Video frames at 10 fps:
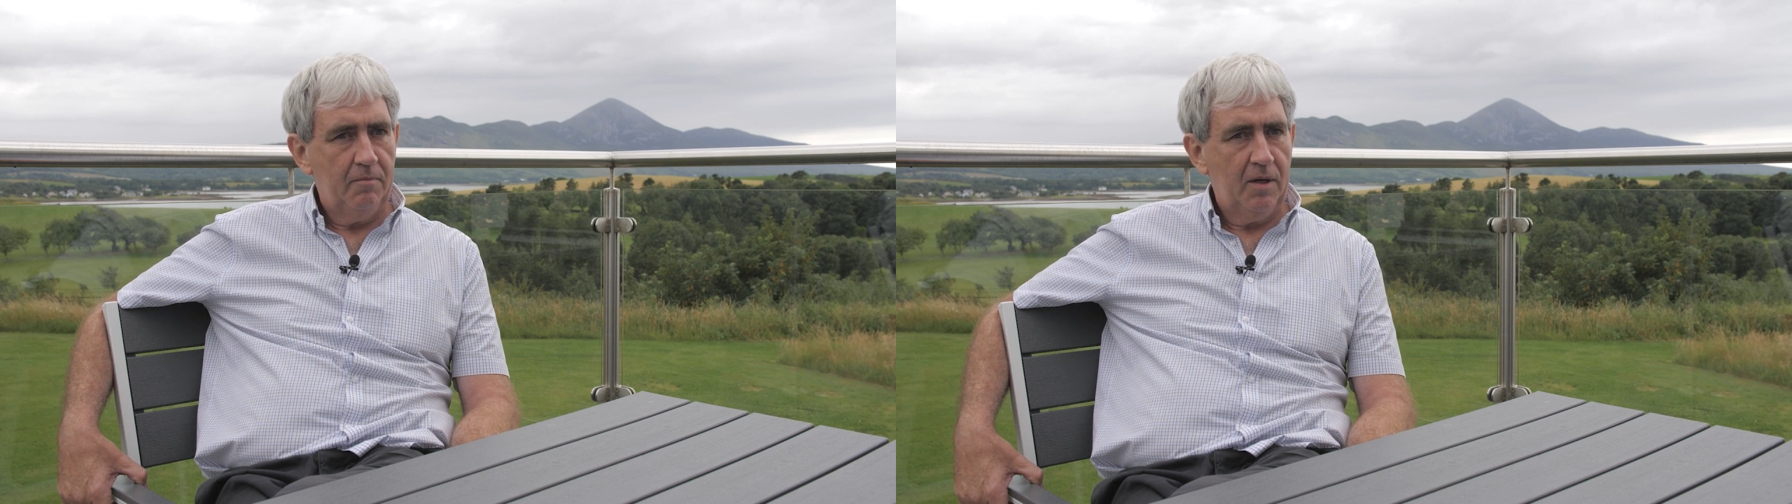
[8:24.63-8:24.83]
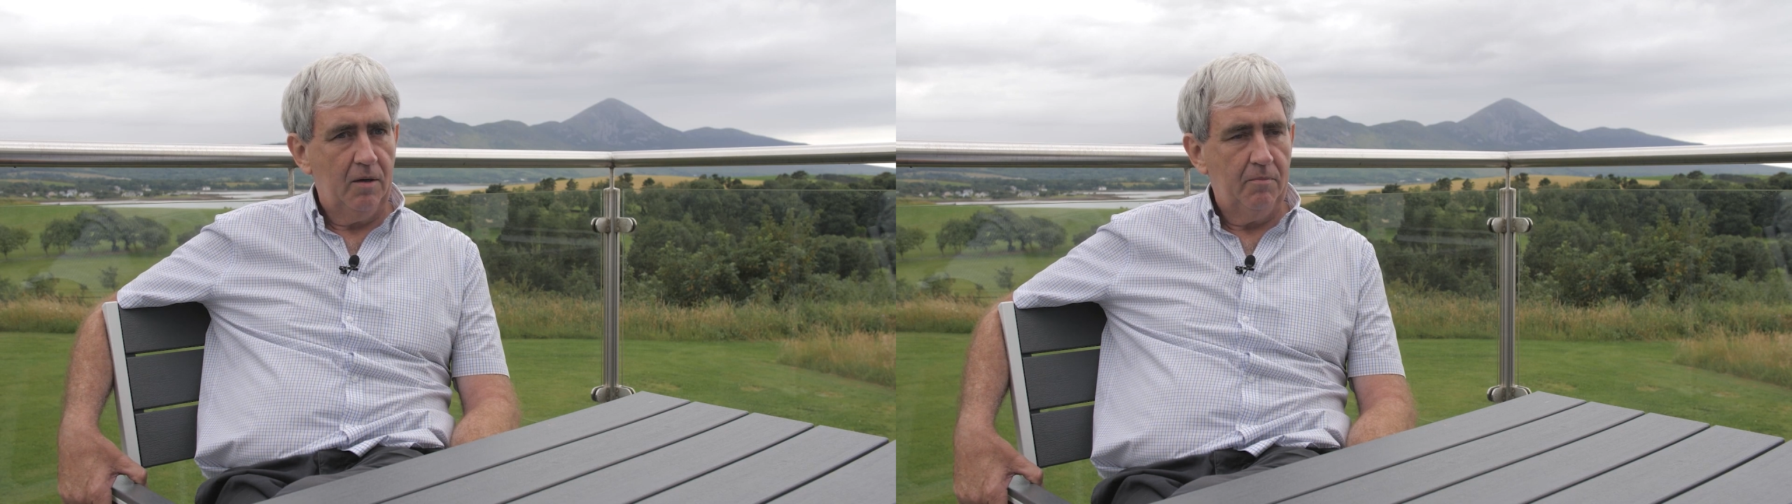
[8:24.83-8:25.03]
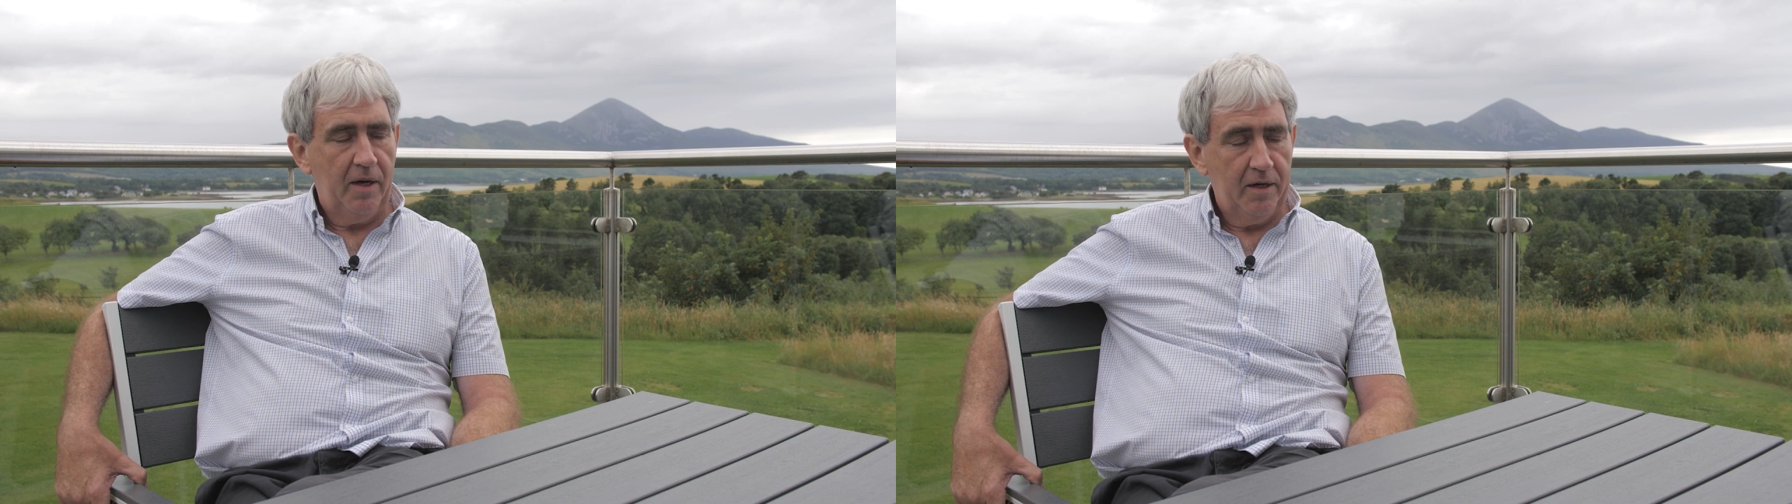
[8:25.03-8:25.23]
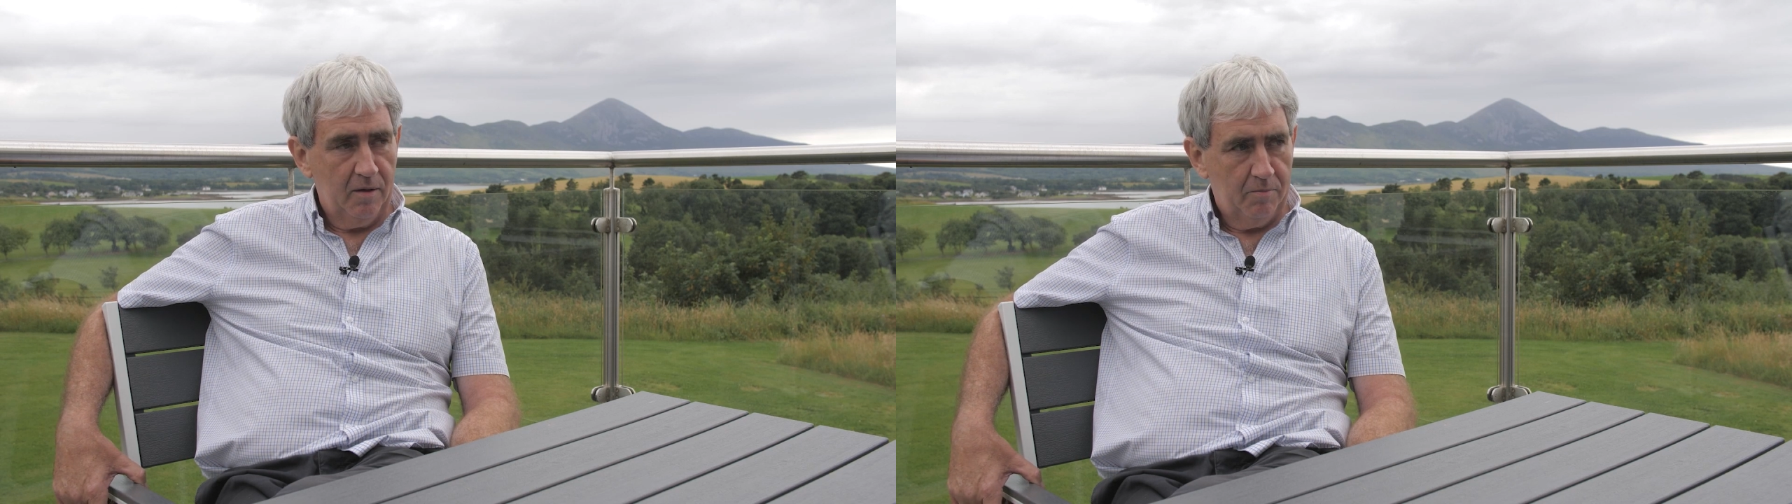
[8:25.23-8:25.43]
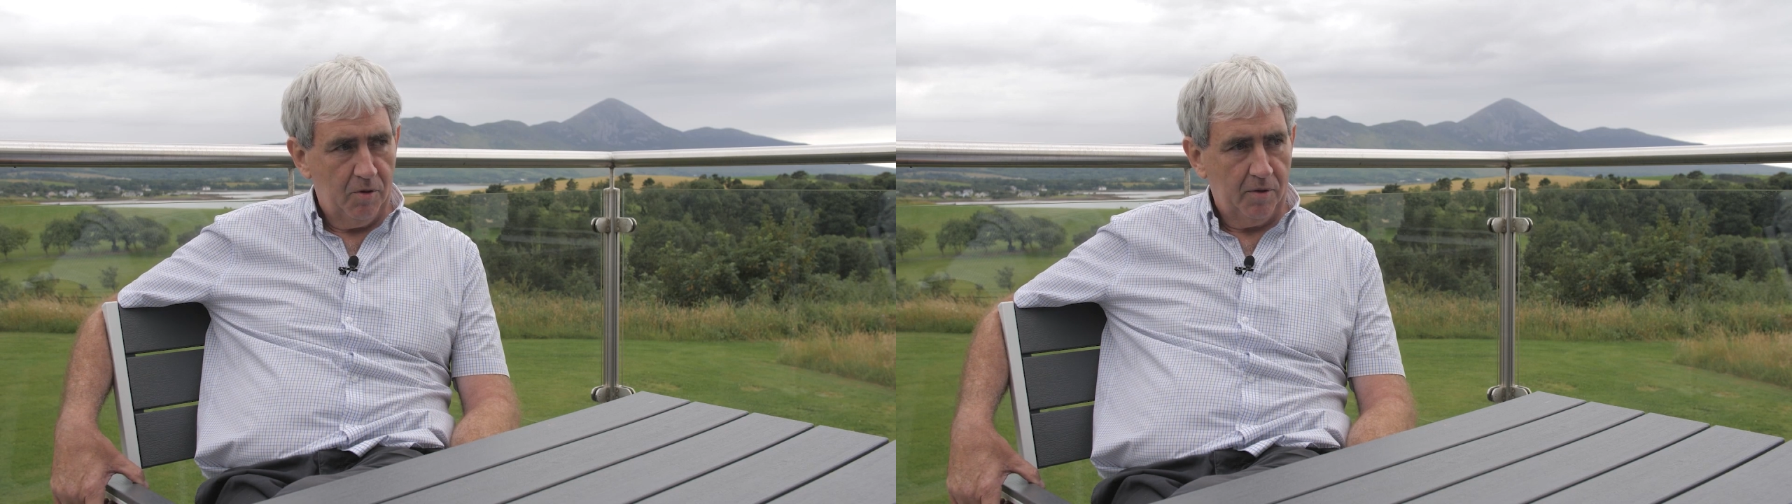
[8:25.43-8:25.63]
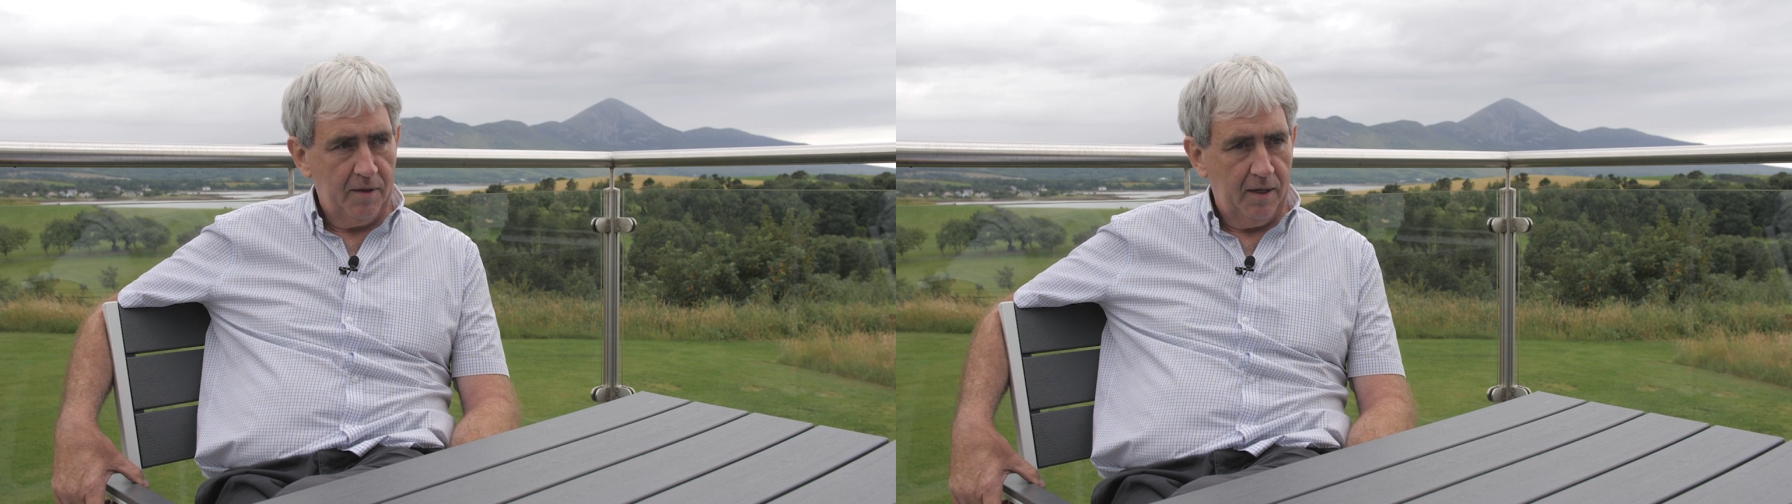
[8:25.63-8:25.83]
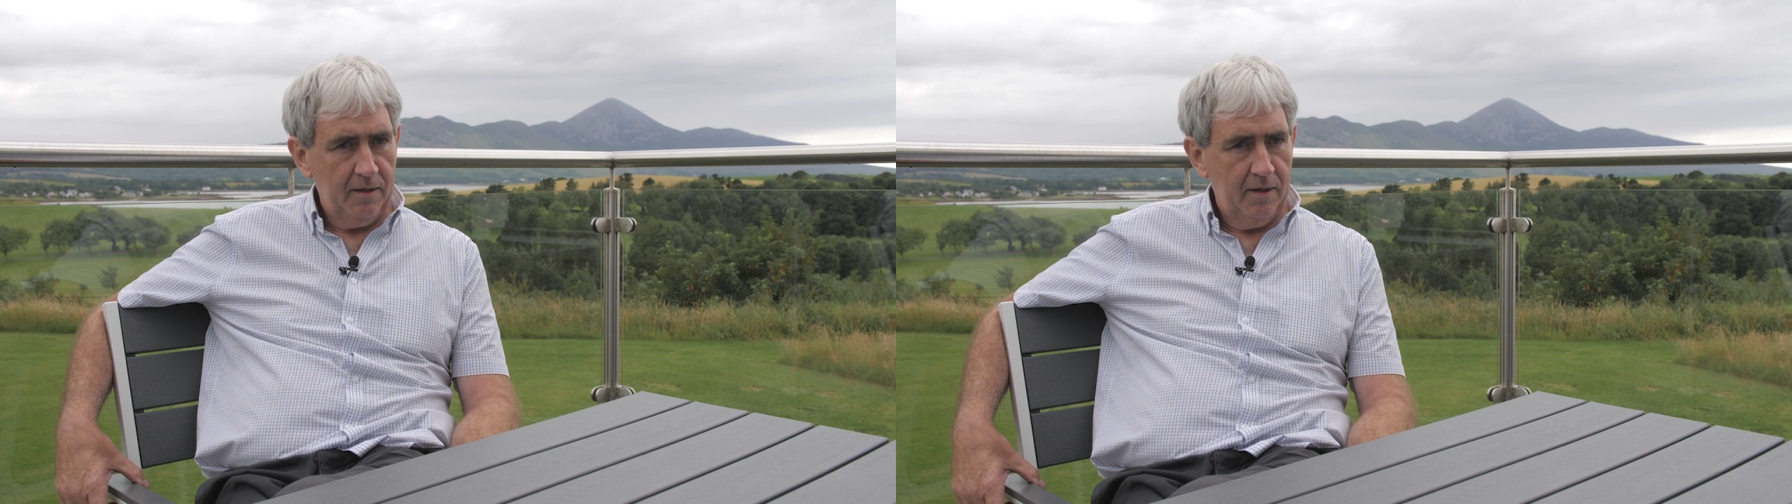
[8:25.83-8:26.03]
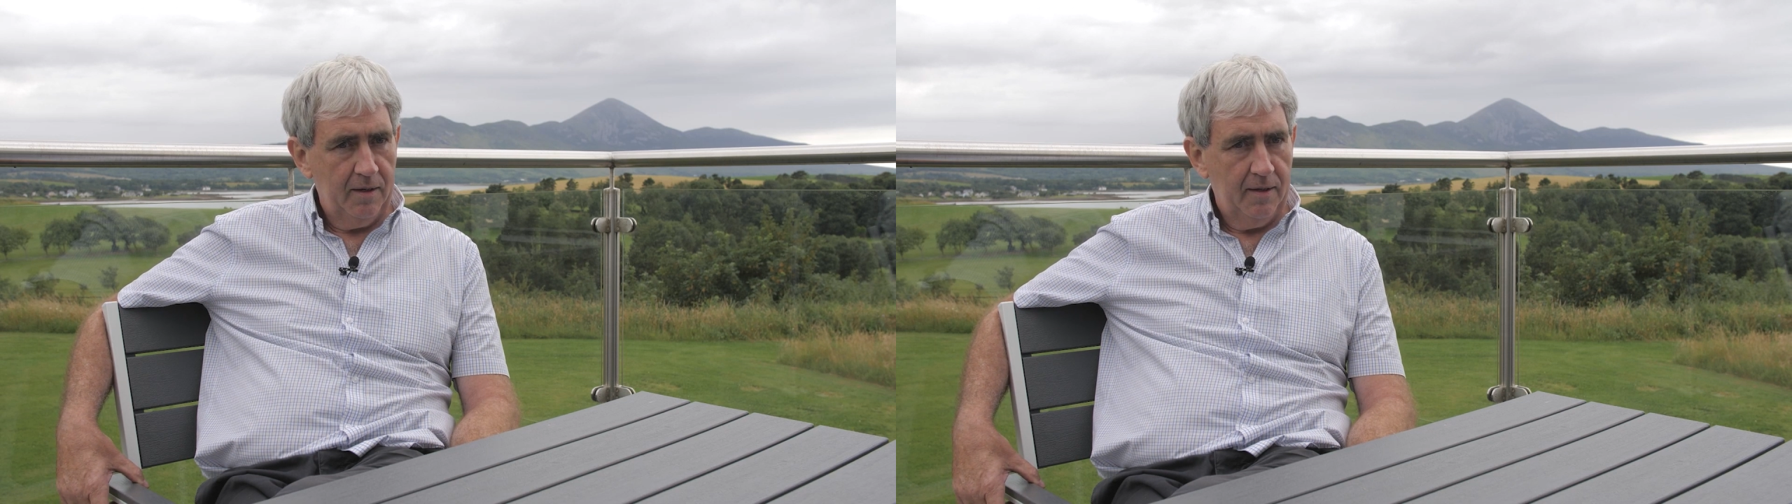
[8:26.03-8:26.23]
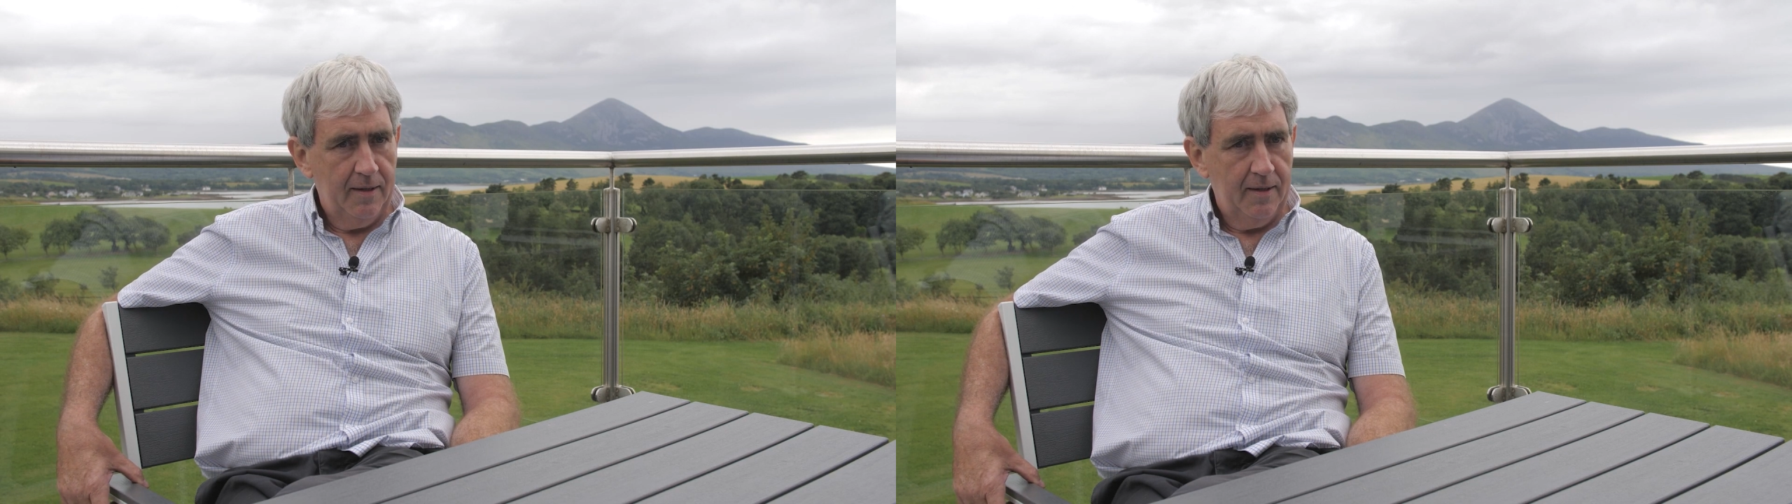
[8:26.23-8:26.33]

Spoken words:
Mayo Minor Board then.